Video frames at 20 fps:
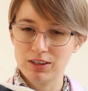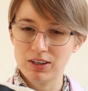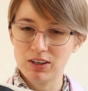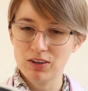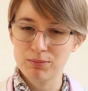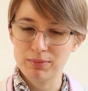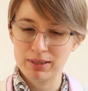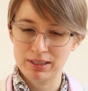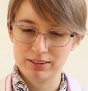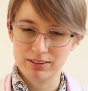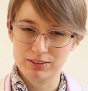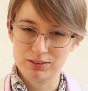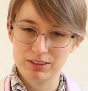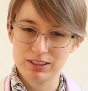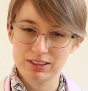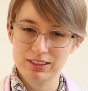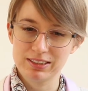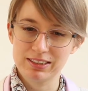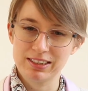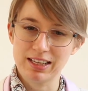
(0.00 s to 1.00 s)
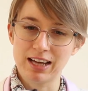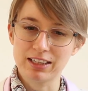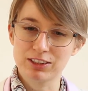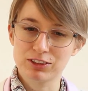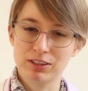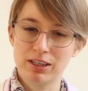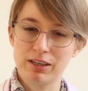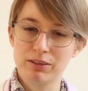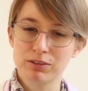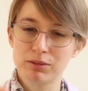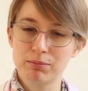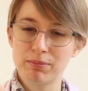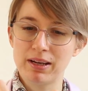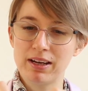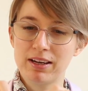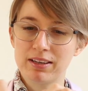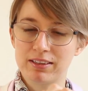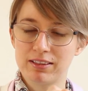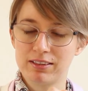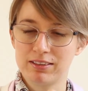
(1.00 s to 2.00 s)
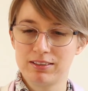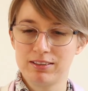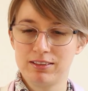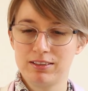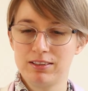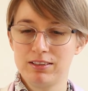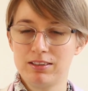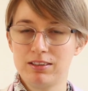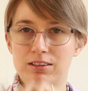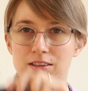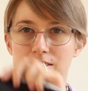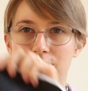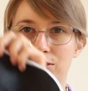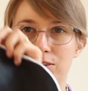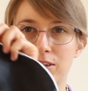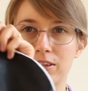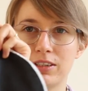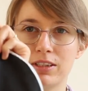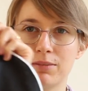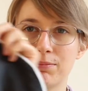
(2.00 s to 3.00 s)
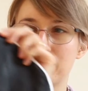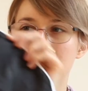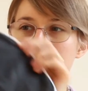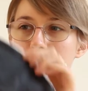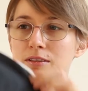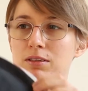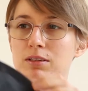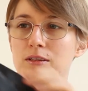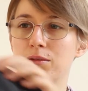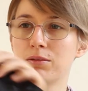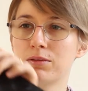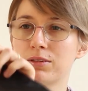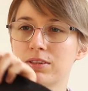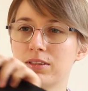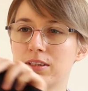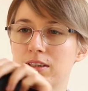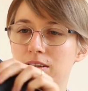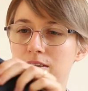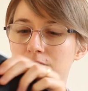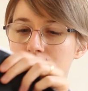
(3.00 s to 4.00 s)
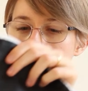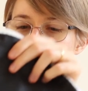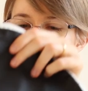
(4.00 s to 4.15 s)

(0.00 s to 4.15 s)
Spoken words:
oh man, so this is the actual outer bag. So I zip this closed now.